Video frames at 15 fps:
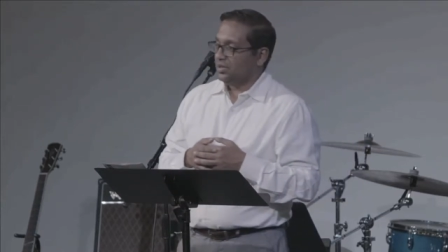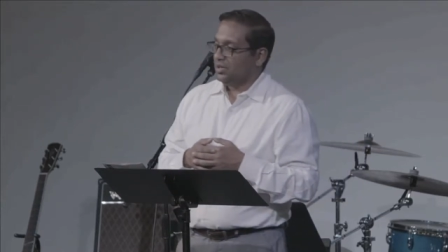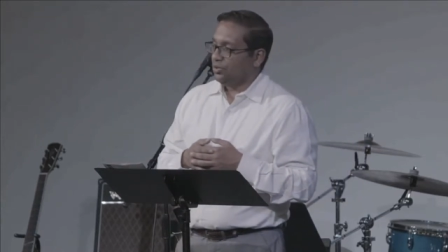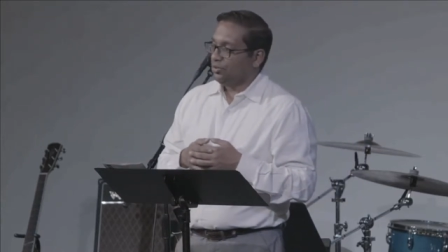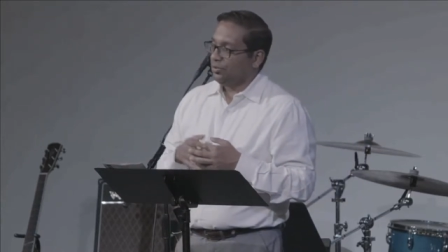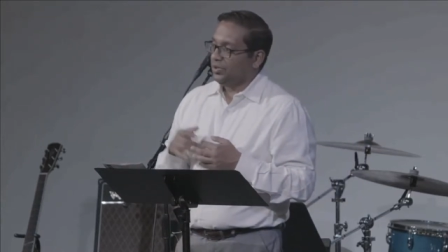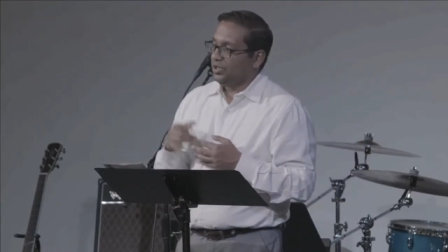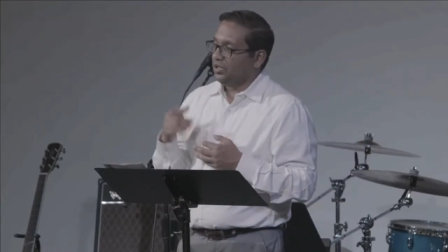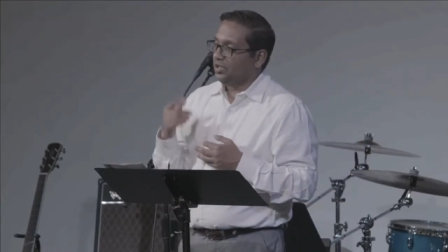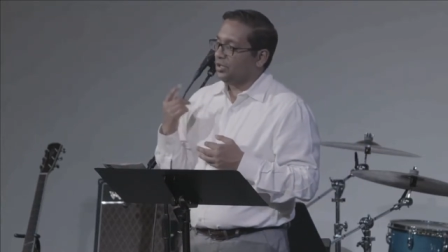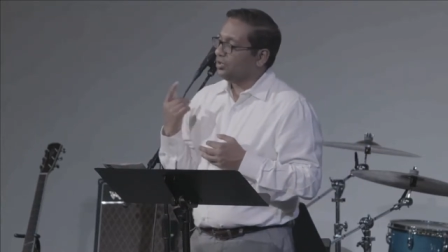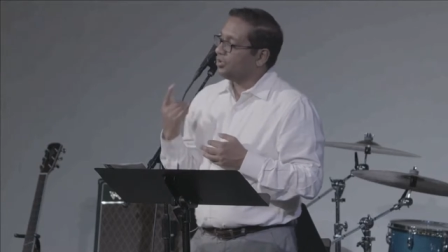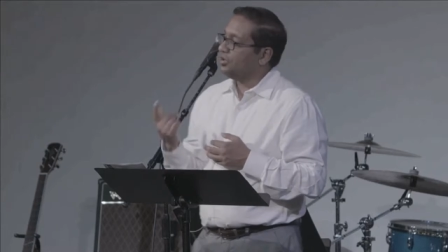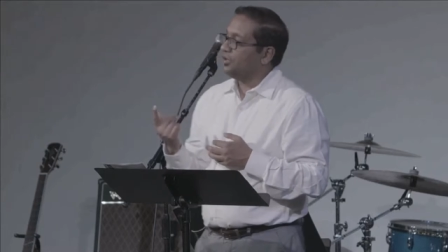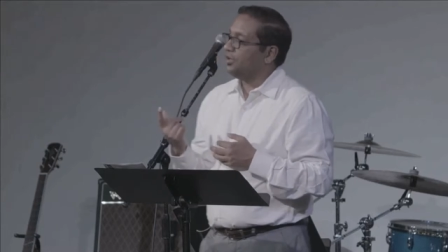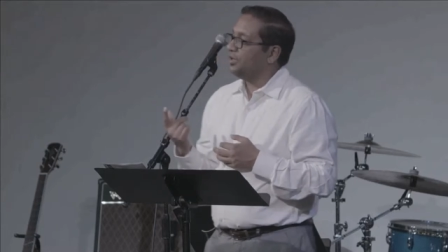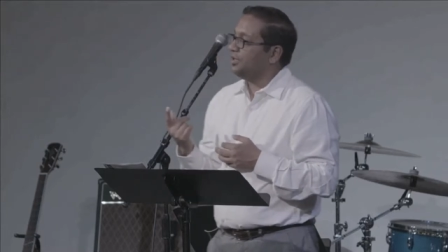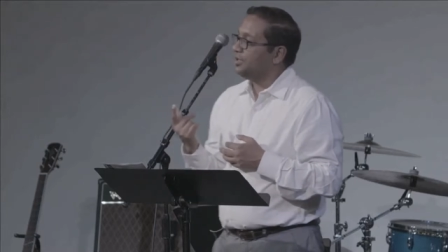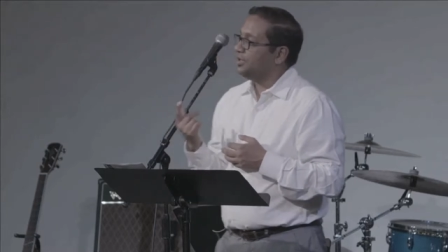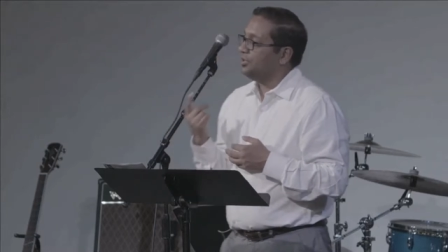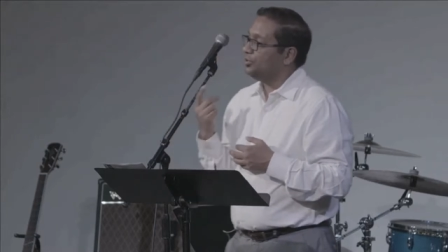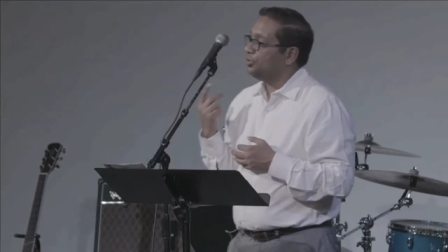He will be our
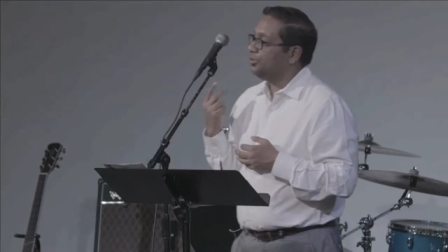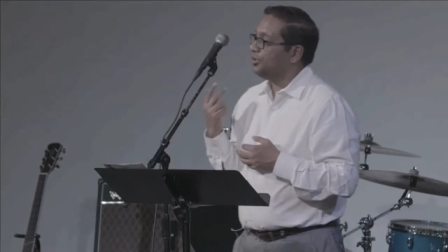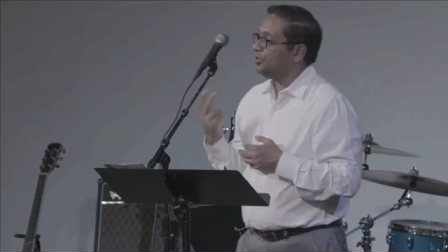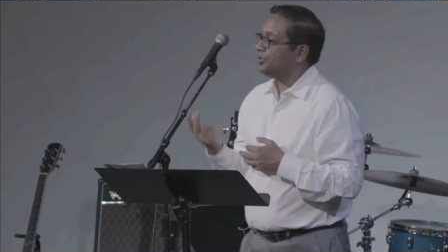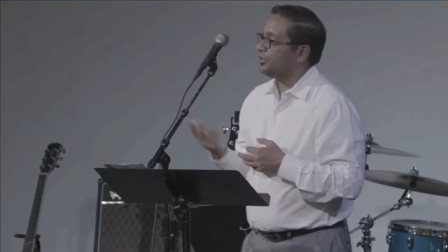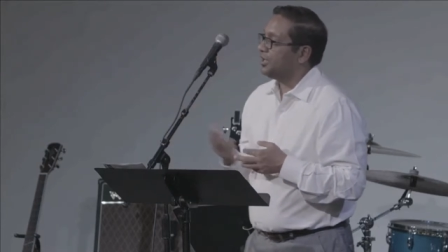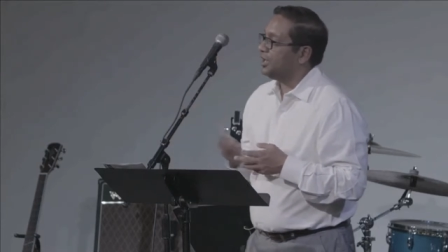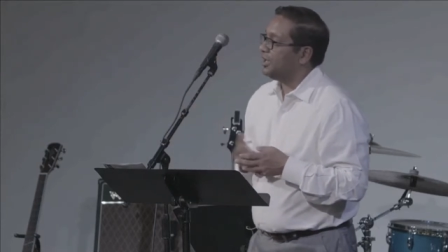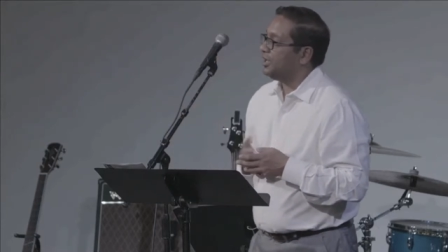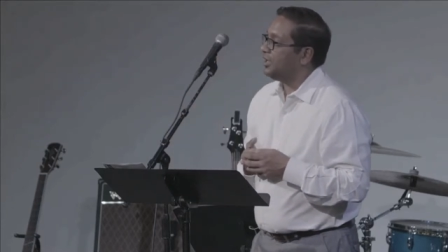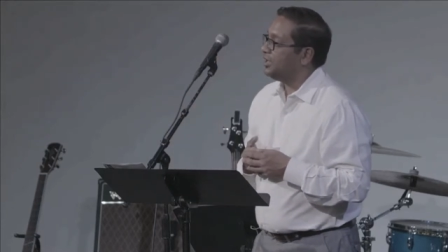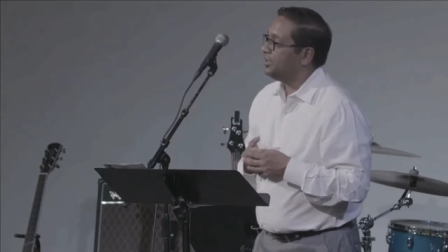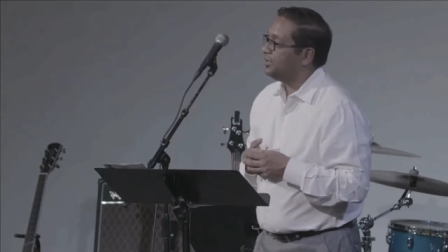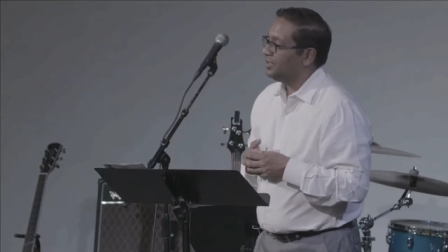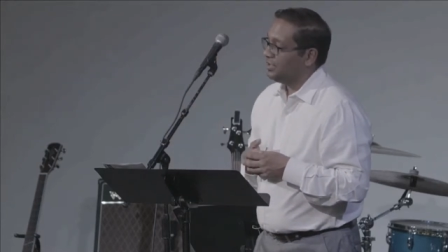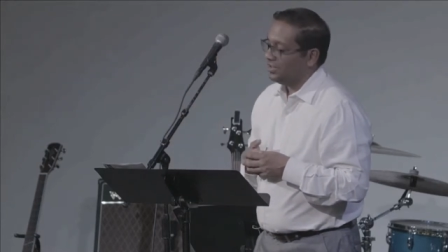guardian. He will be our guide.